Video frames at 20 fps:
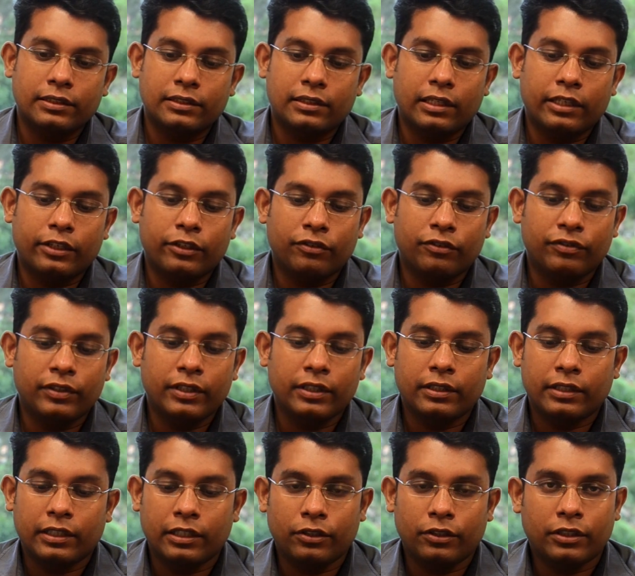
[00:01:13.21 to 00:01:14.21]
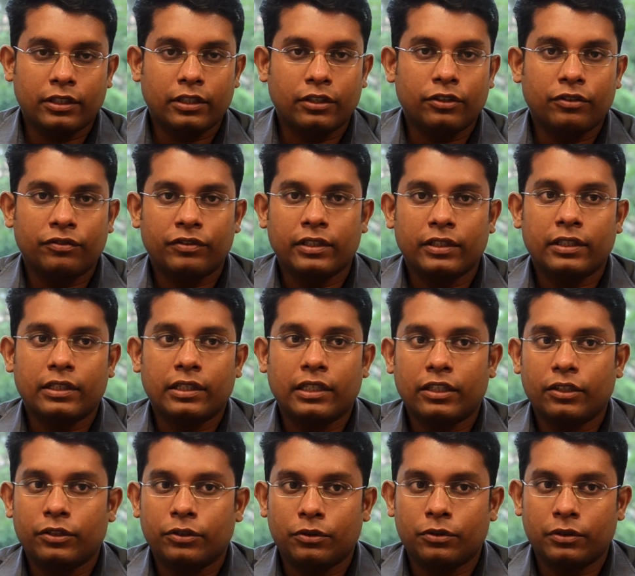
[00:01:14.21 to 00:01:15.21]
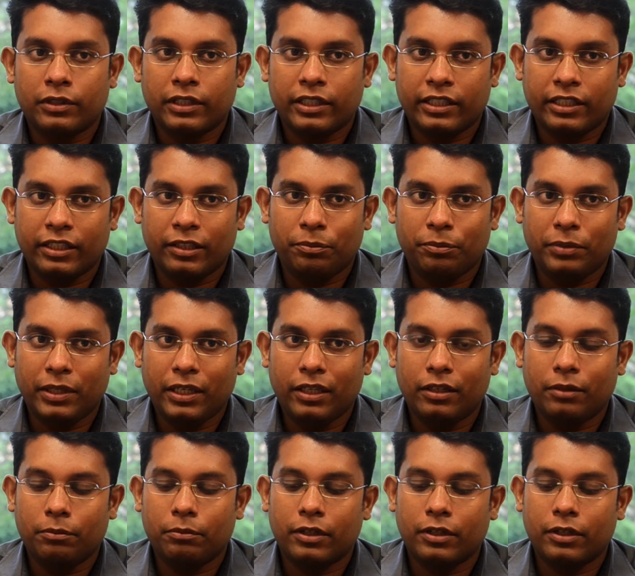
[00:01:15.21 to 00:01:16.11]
is like your fingernail. You cut your fingernail, you don't get any pain.